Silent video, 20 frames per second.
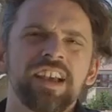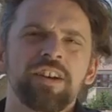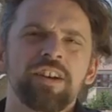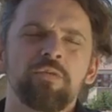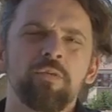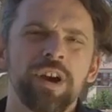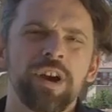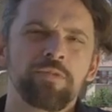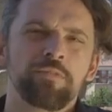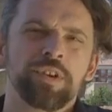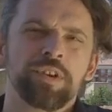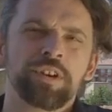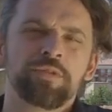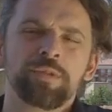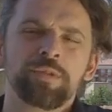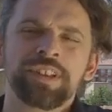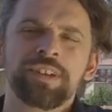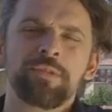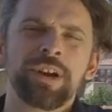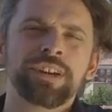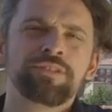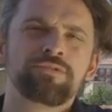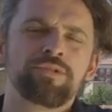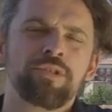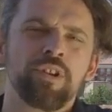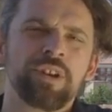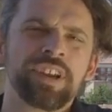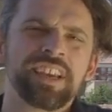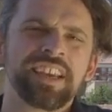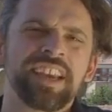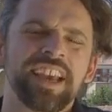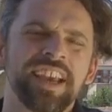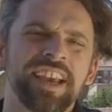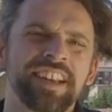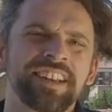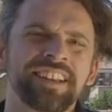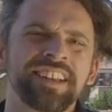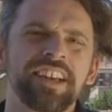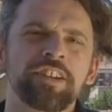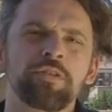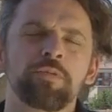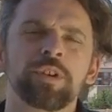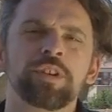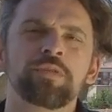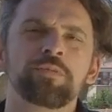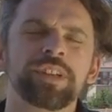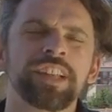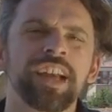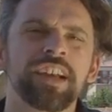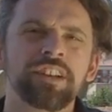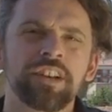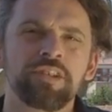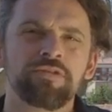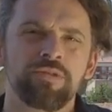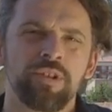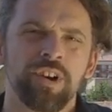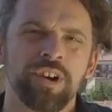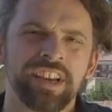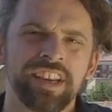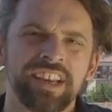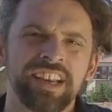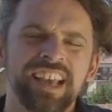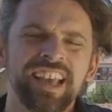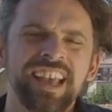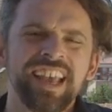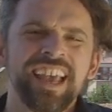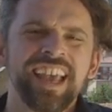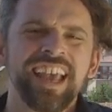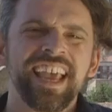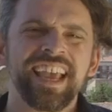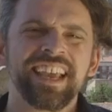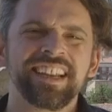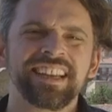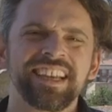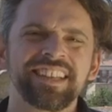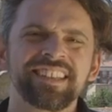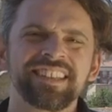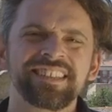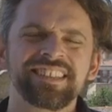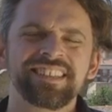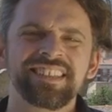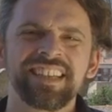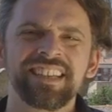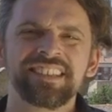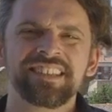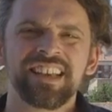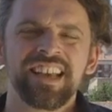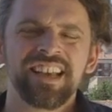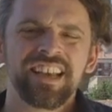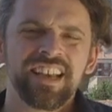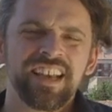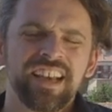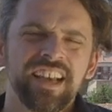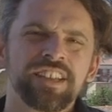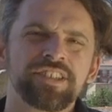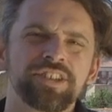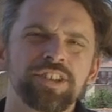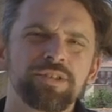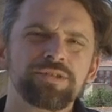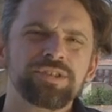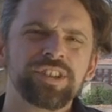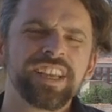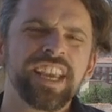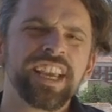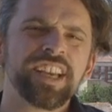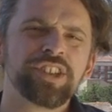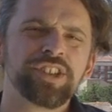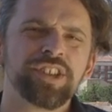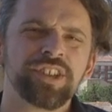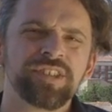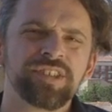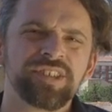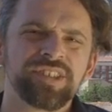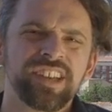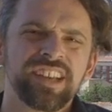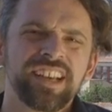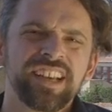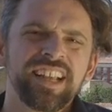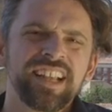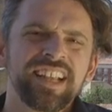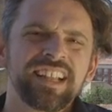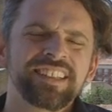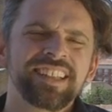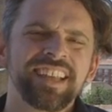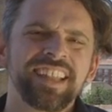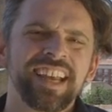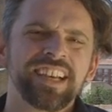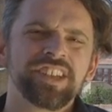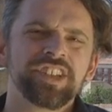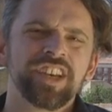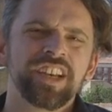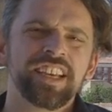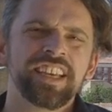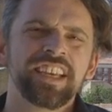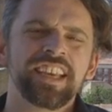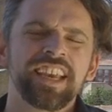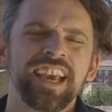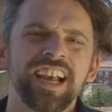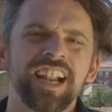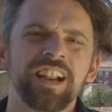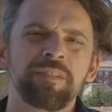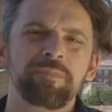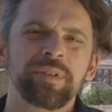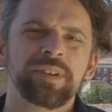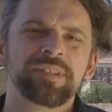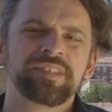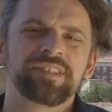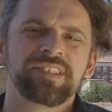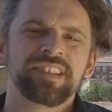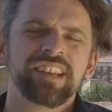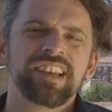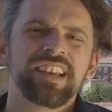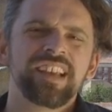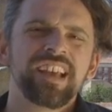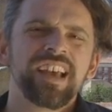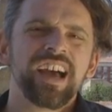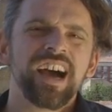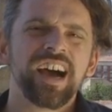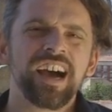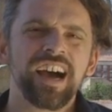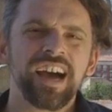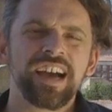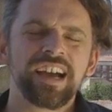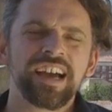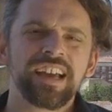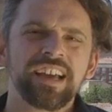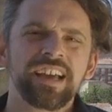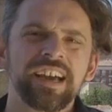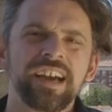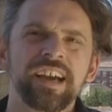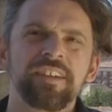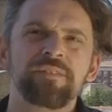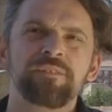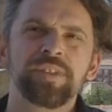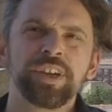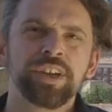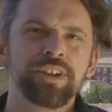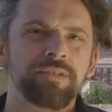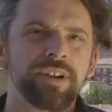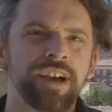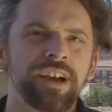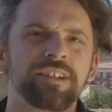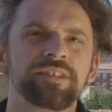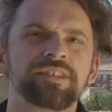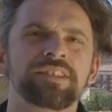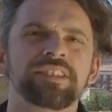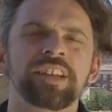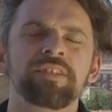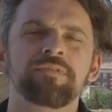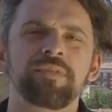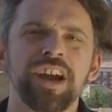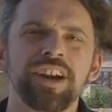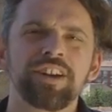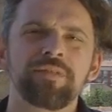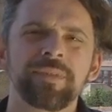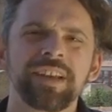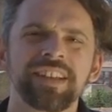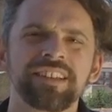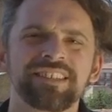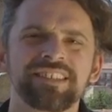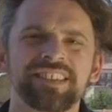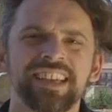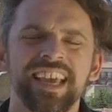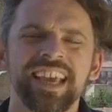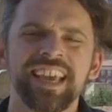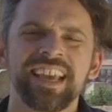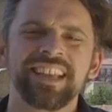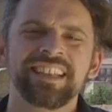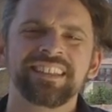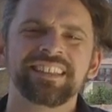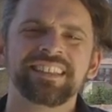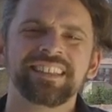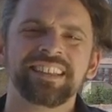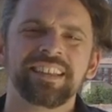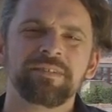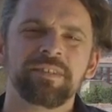one word with the one drawing and the other word with other drawing. And it is these associations that actually help us figure out the environment, and